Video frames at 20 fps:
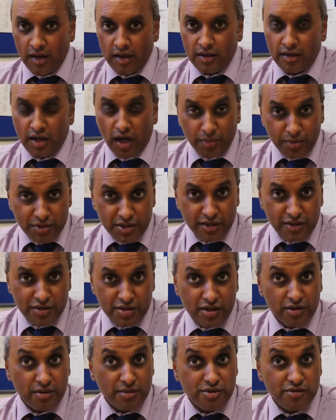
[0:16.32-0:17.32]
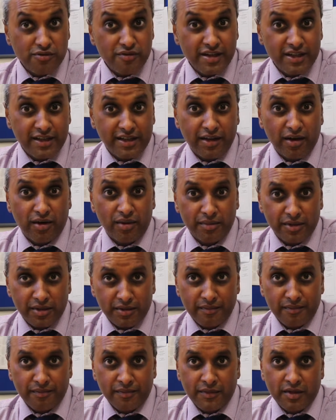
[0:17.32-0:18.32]
Carpal tunnel syndrome is really common,
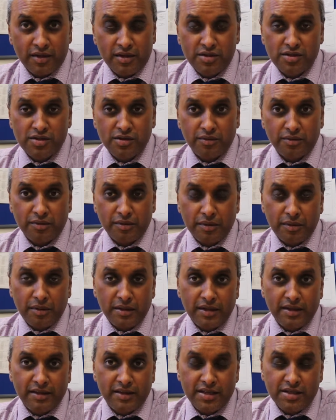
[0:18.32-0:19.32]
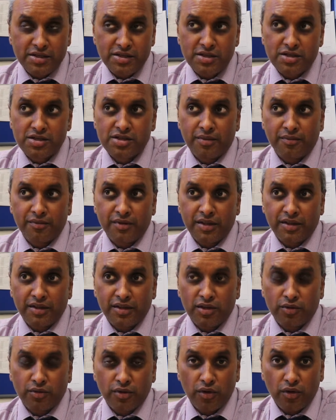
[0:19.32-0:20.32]
so this is something that
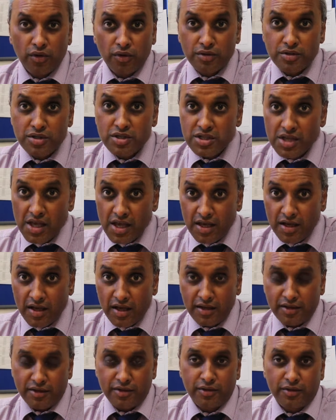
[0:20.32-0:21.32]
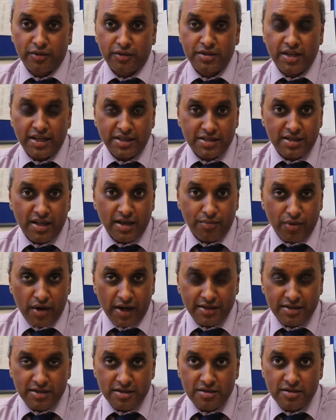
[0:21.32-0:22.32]
you will all see in your day-to-day
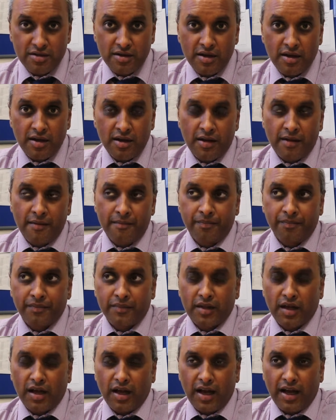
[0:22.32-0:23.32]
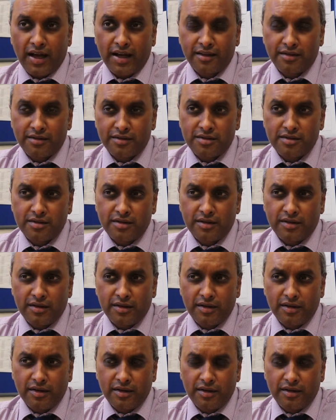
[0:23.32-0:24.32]
practice, and
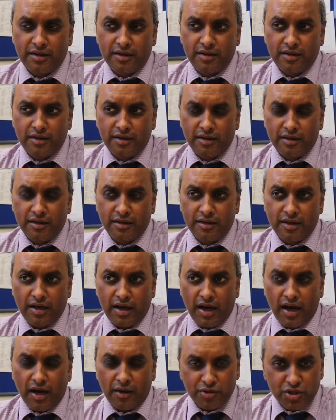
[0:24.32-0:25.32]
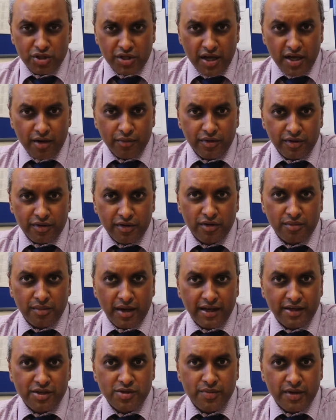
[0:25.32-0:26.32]
I'll share with you
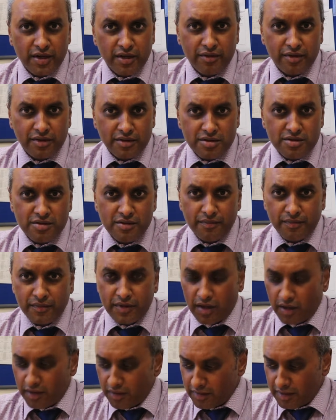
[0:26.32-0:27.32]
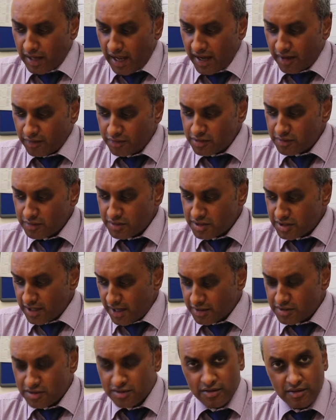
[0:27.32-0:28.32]
my experience on how to
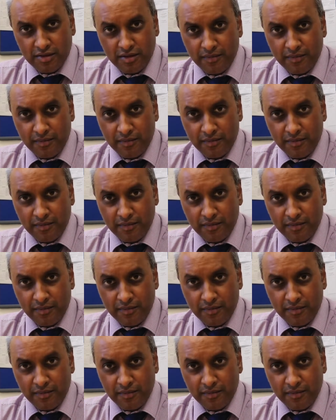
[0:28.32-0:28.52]
assess